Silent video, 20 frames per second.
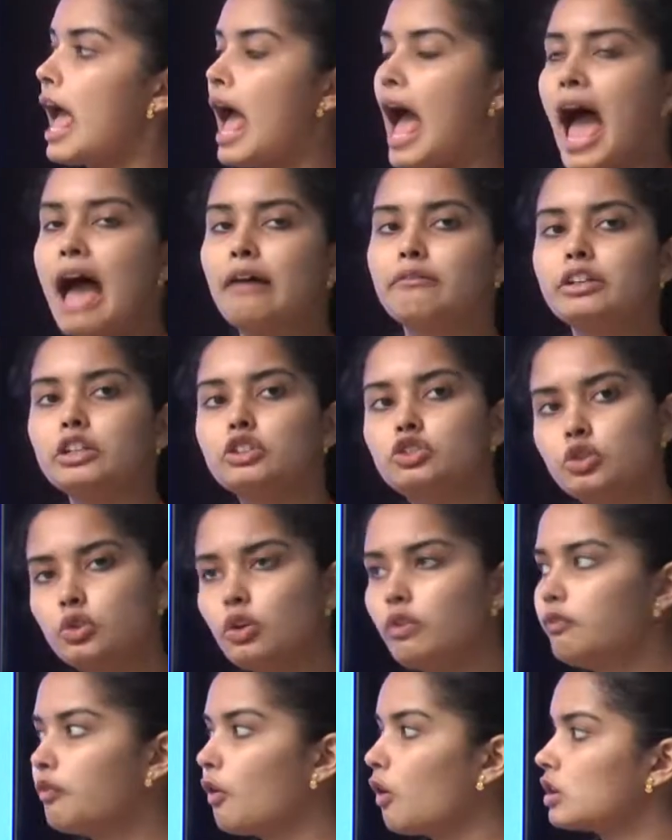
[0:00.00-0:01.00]
having
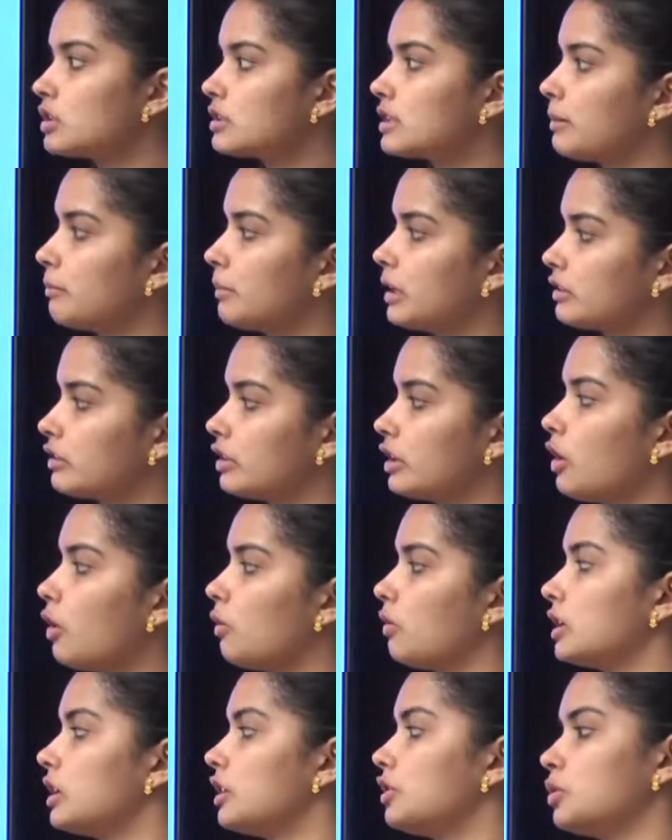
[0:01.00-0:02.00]
two-fold symmetry
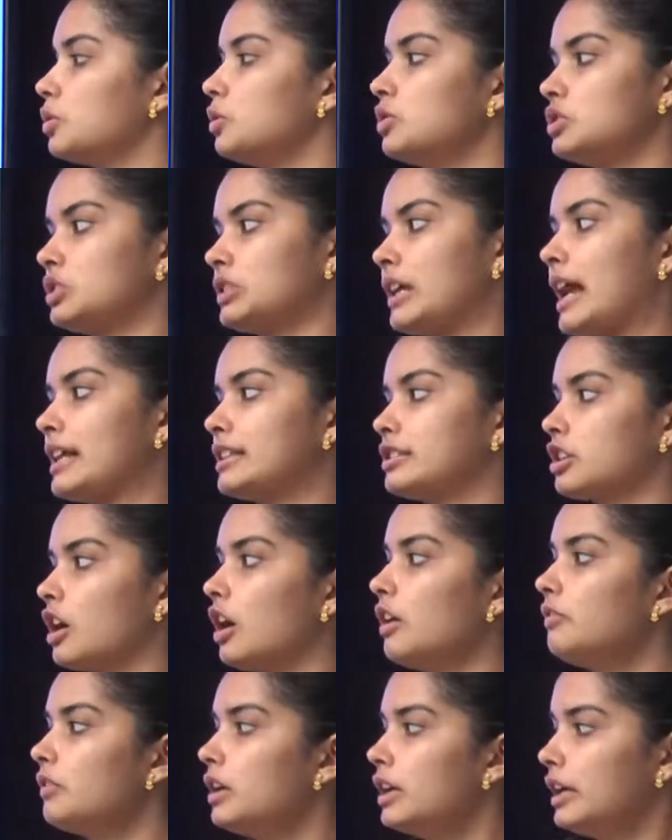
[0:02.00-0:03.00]
over the two strands
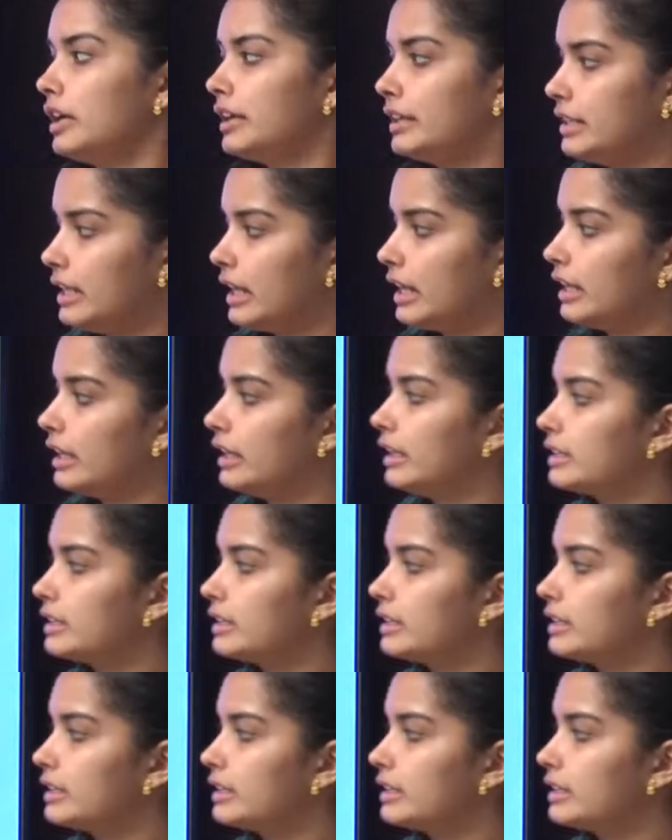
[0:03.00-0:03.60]
of DNA.